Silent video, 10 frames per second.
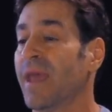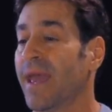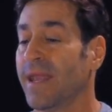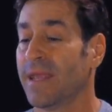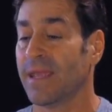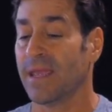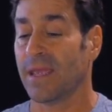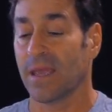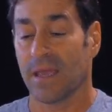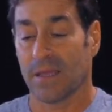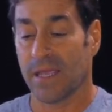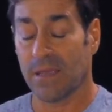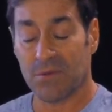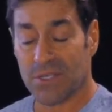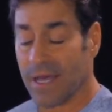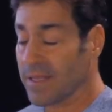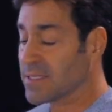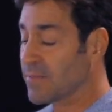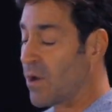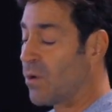And he was selling
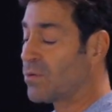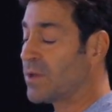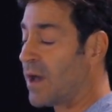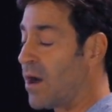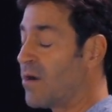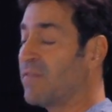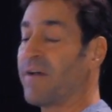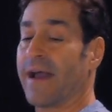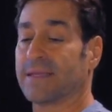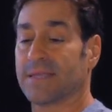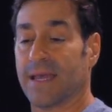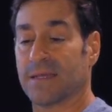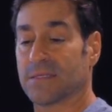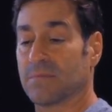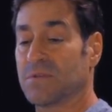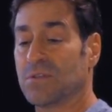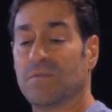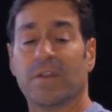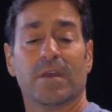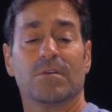some old artifacts and some
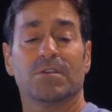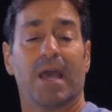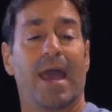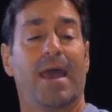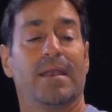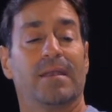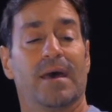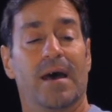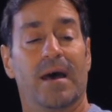souvenirs and